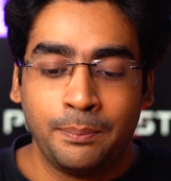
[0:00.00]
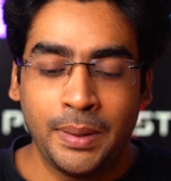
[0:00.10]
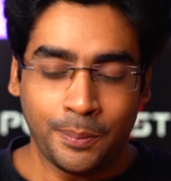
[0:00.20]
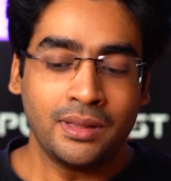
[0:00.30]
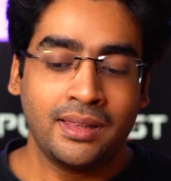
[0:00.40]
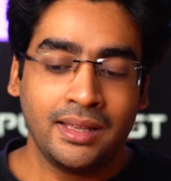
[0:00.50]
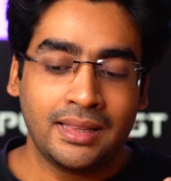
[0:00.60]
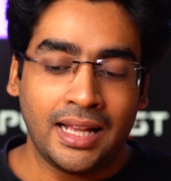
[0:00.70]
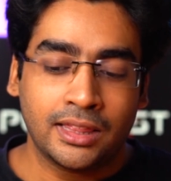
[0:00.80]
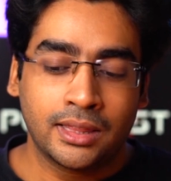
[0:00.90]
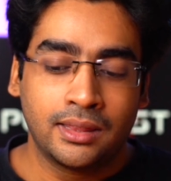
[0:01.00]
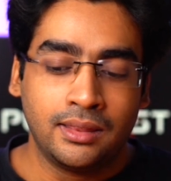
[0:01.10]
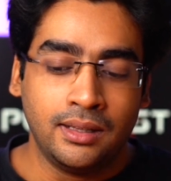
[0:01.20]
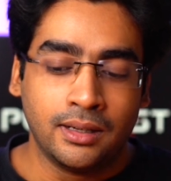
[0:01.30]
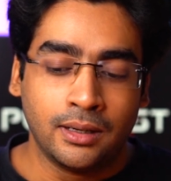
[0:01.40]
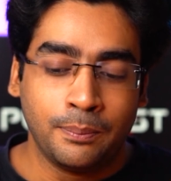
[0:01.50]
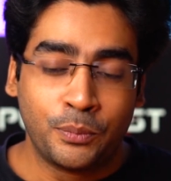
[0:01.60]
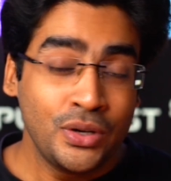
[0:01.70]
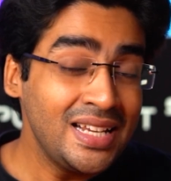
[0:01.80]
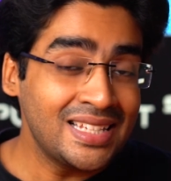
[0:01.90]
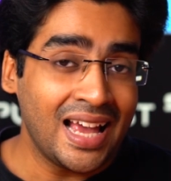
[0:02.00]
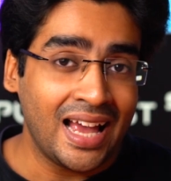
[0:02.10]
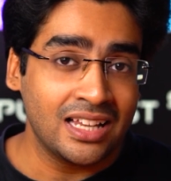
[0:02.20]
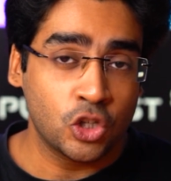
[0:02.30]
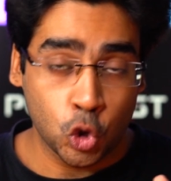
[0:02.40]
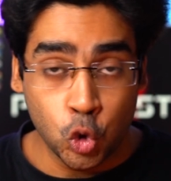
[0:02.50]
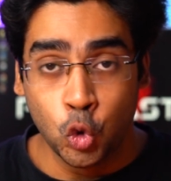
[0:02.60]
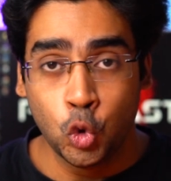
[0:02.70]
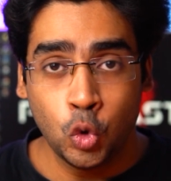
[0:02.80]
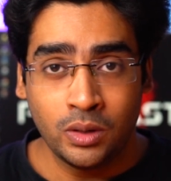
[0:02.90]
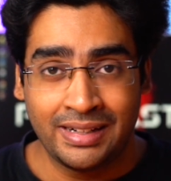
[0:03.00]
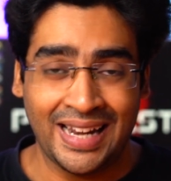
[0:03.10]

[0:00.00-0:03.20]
people think that the Breeze has two